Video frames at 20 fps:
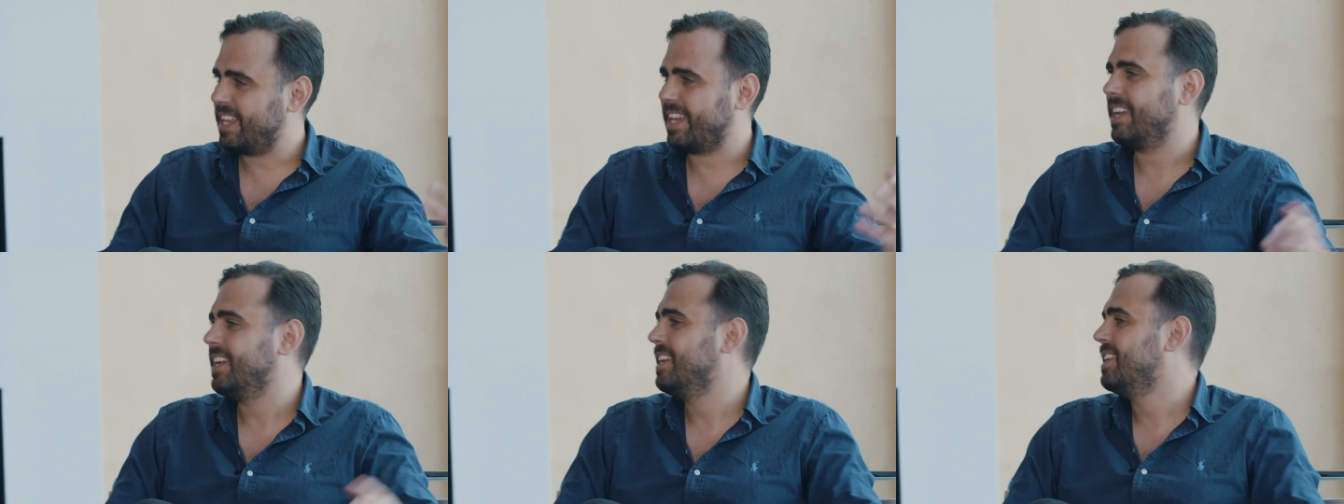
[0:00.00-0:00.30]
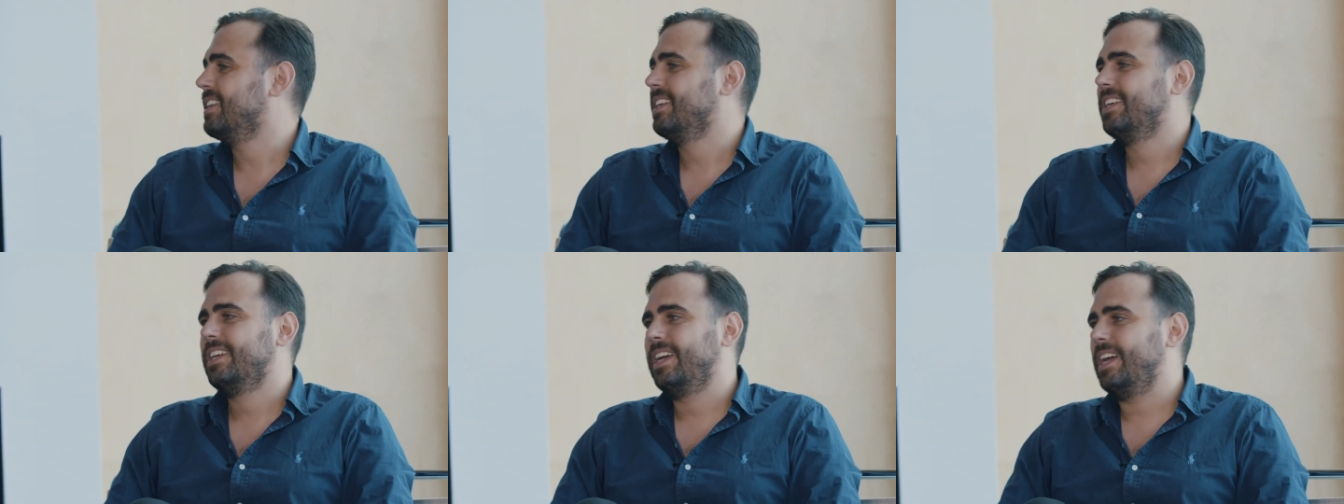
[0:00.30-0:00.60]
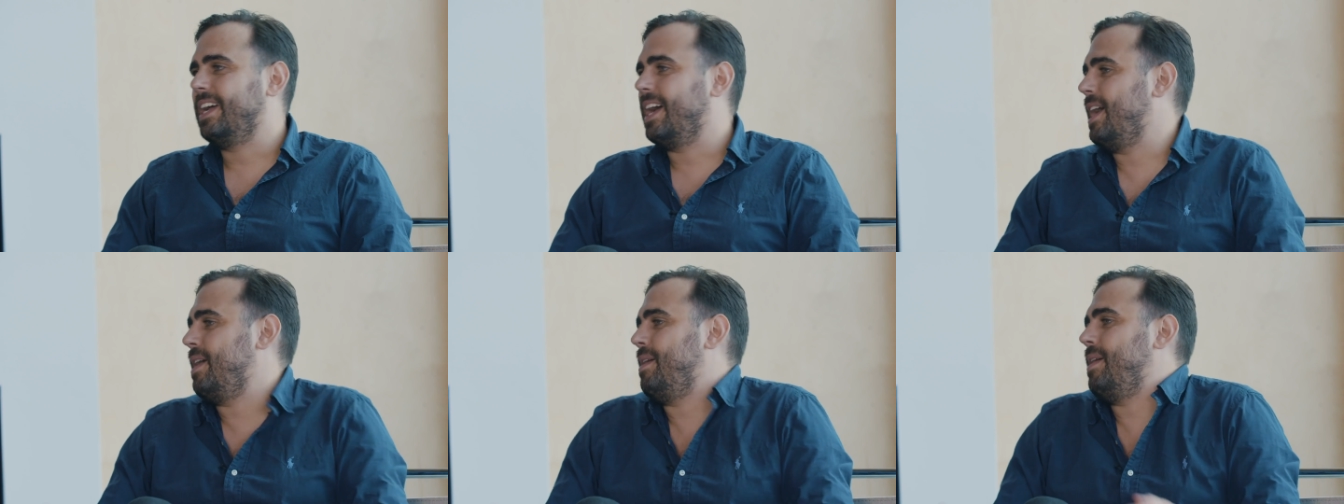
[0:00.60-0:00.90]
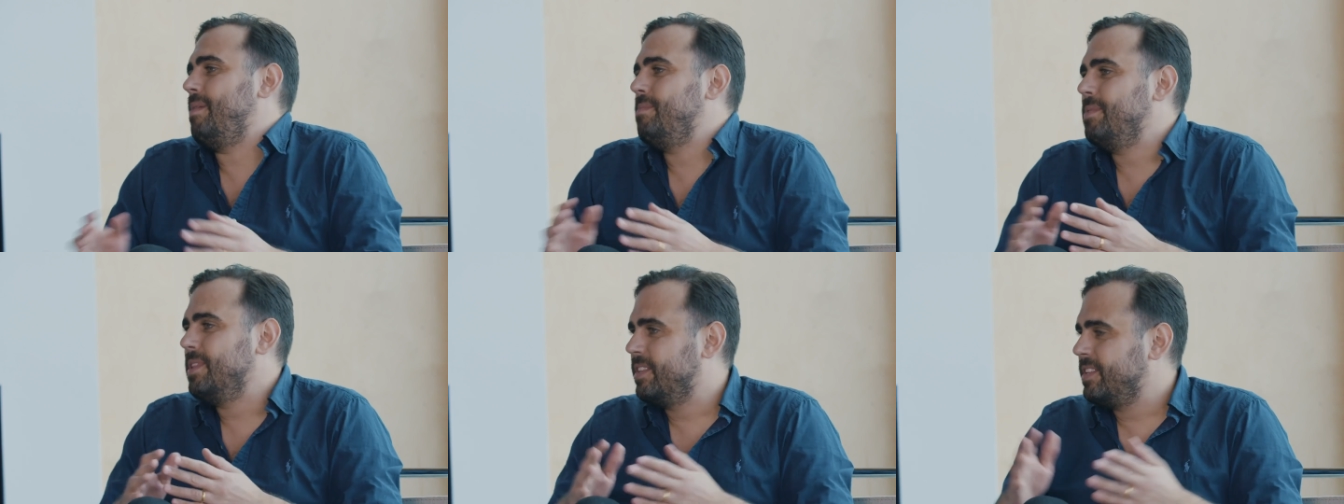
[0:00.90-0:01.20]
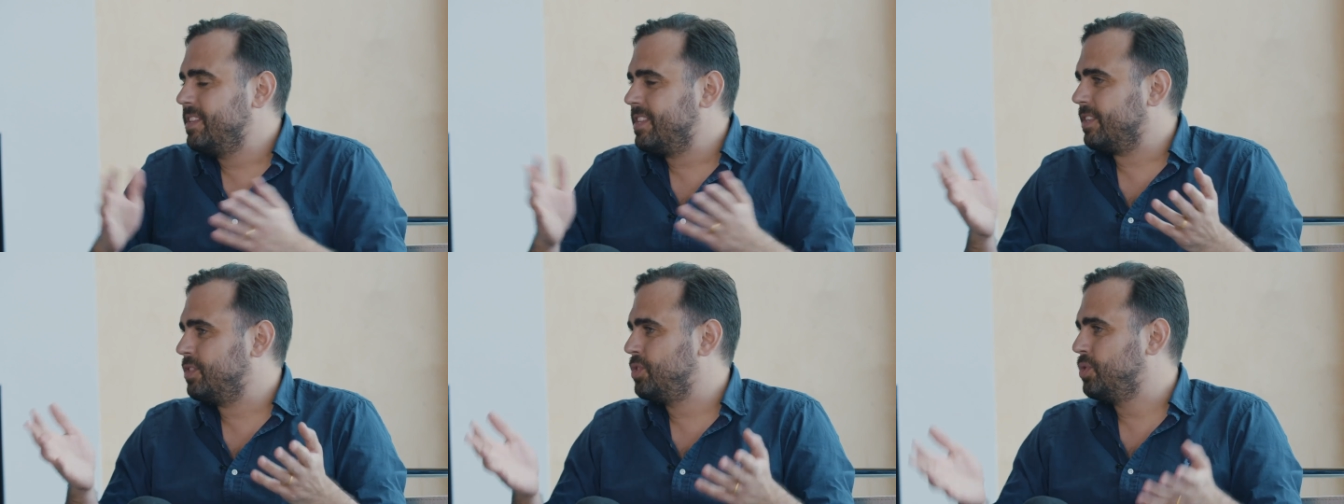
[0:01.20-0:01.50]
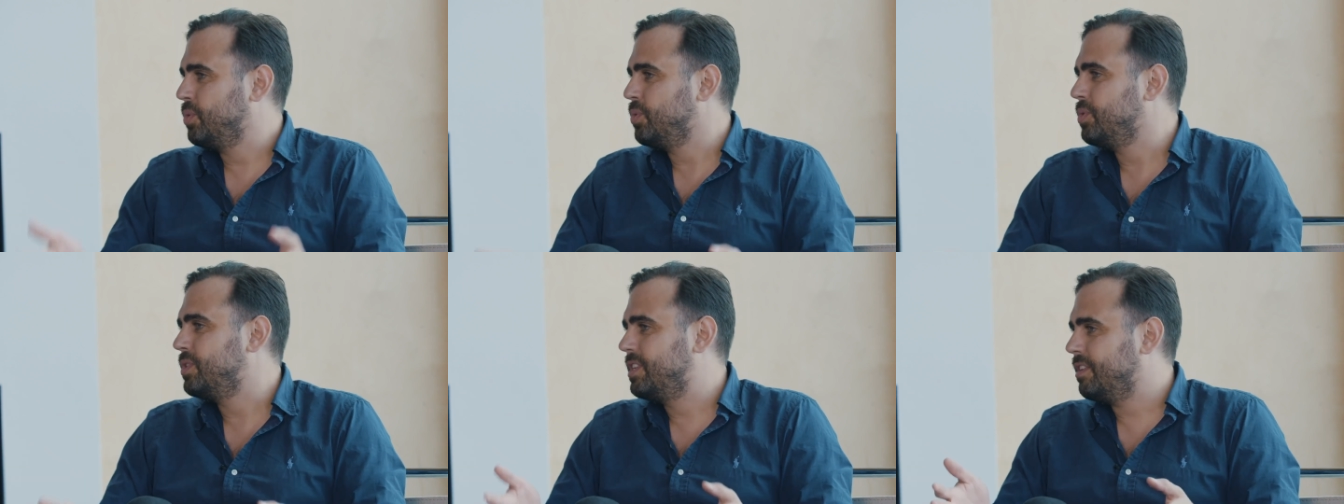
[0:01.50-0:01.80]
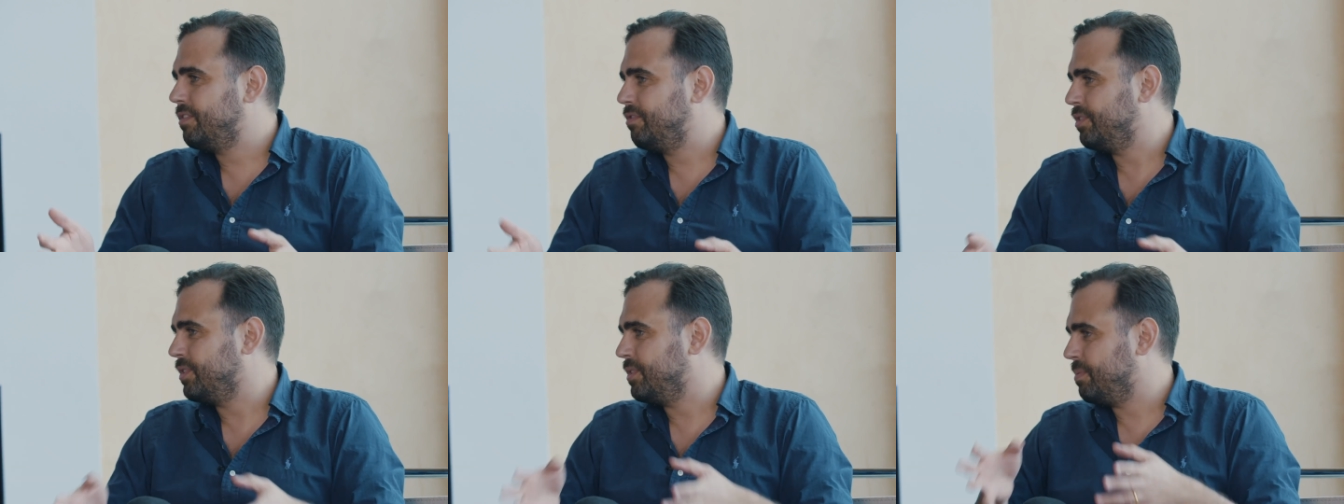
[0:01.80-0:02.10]
Like, I, I mean, these are two
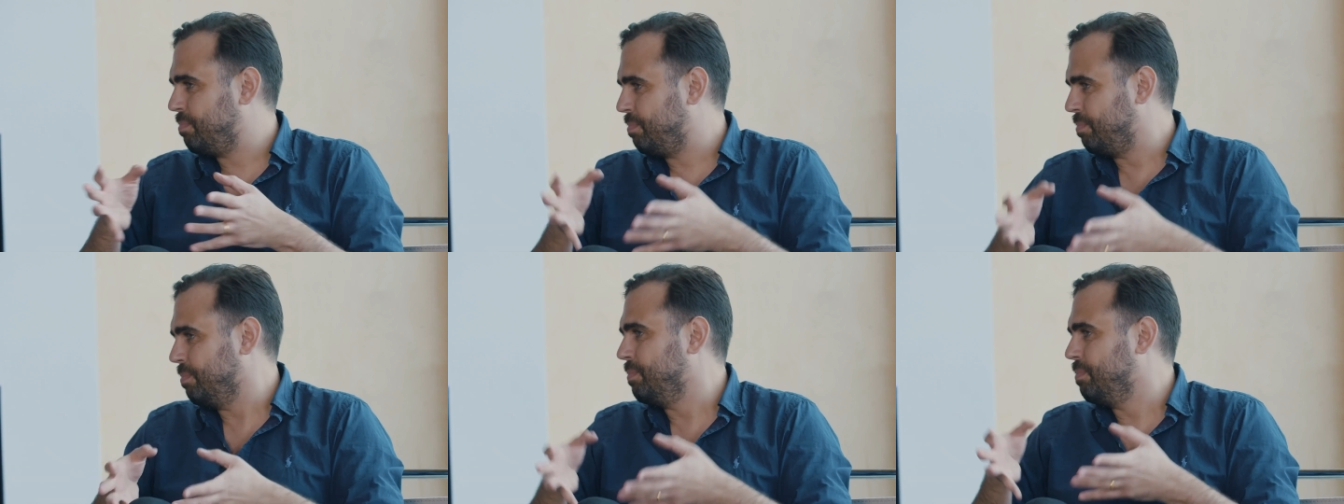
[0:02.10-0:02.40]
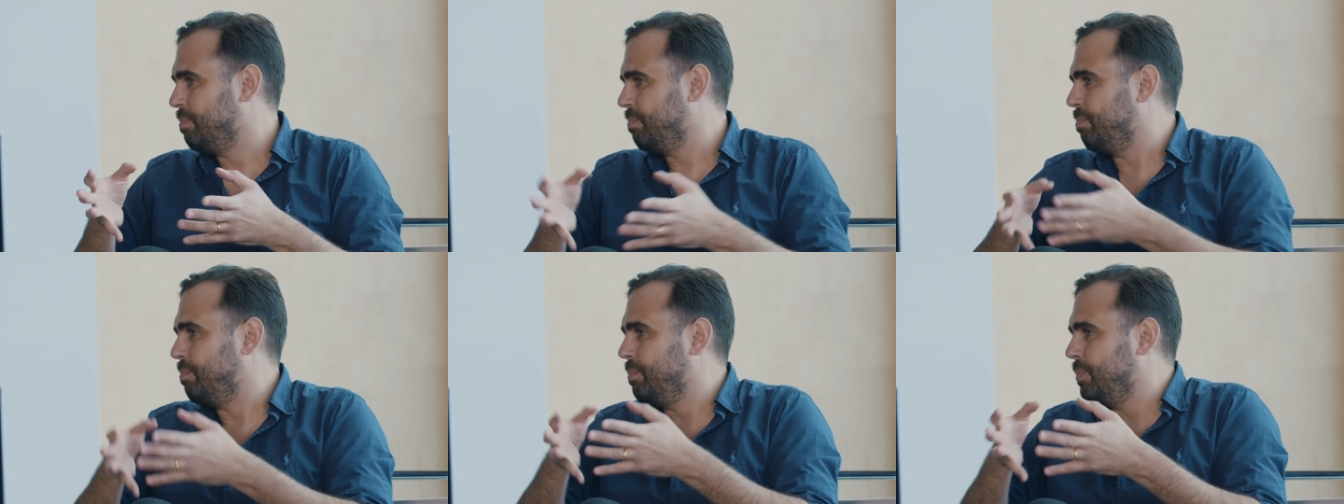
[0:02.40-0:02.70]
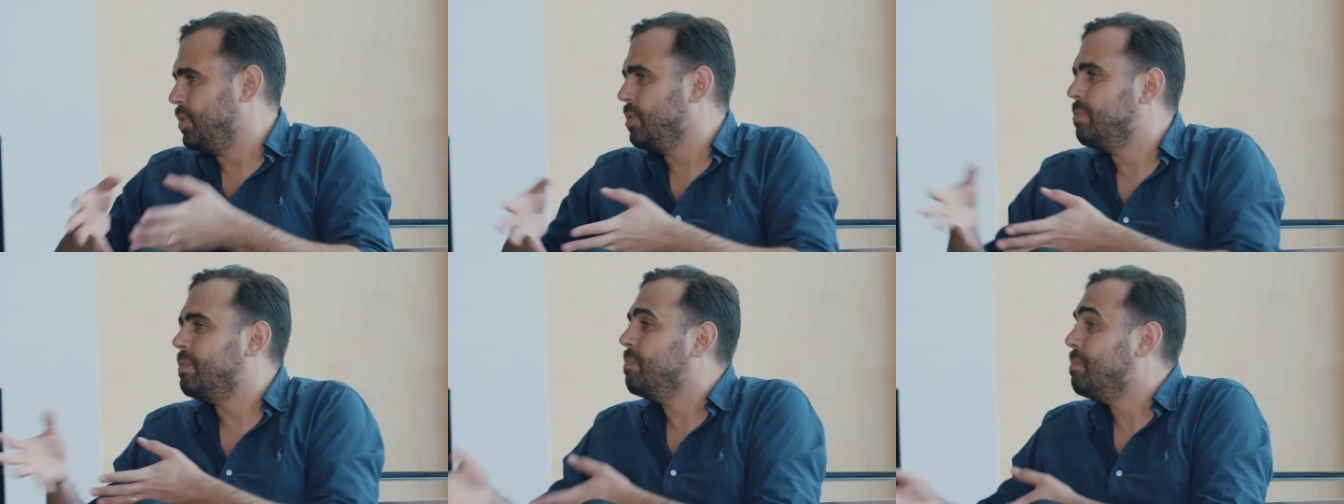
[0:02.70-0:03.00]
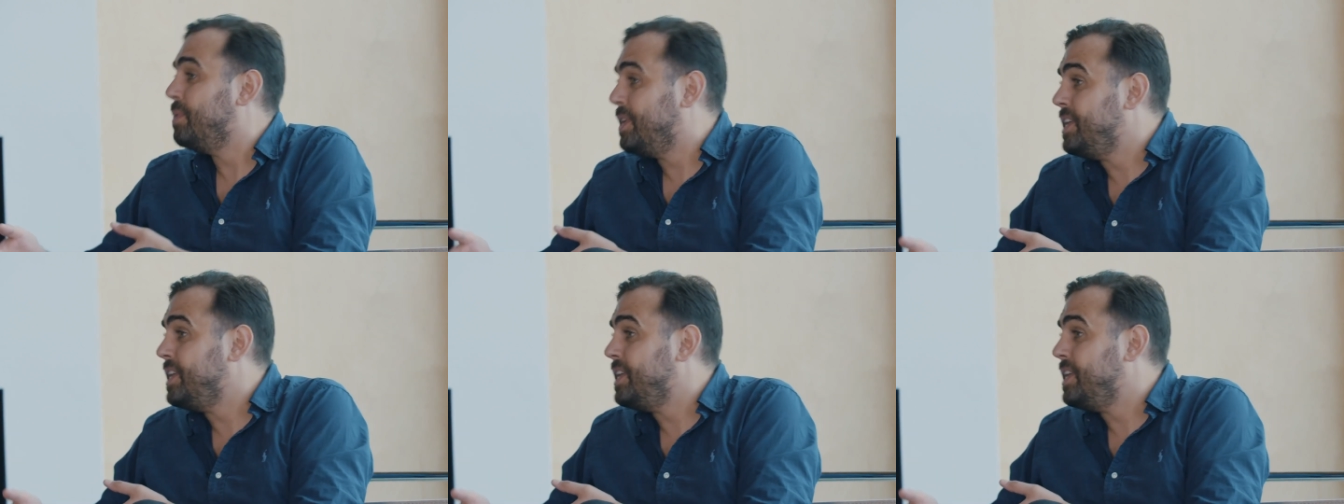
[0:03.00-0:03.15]
different human